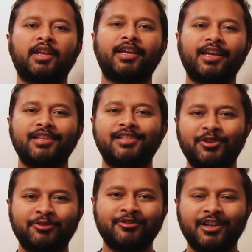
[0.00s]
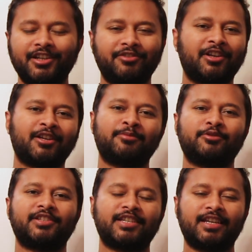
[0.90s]
Hey guys, hello everyone and welcome to
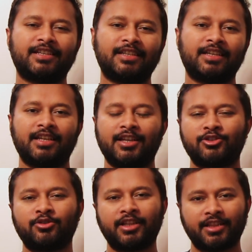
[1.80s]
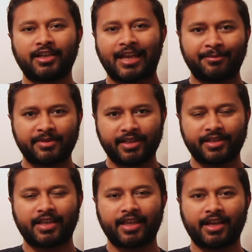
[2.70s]
the channel. So till the time
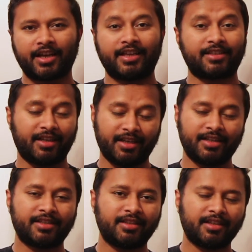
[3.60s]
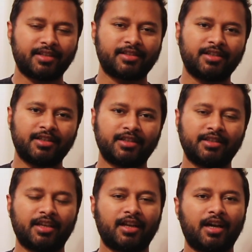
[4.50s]
CSIR has released their result,
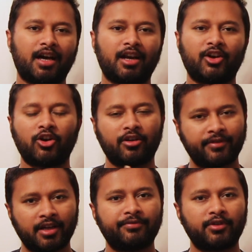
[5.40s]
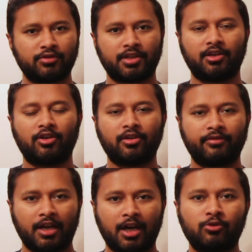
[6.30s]
there are a lot of confusion, a lot
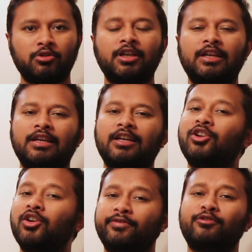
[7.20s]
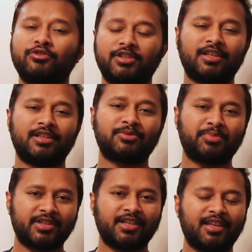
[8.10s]
of doubt, a lot of question,
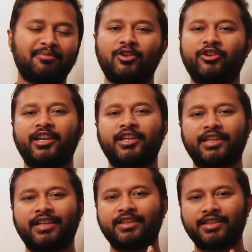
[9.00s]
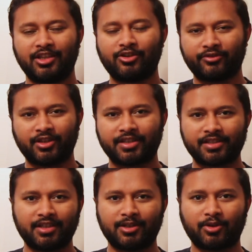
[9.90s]
especially about category 3 of the result.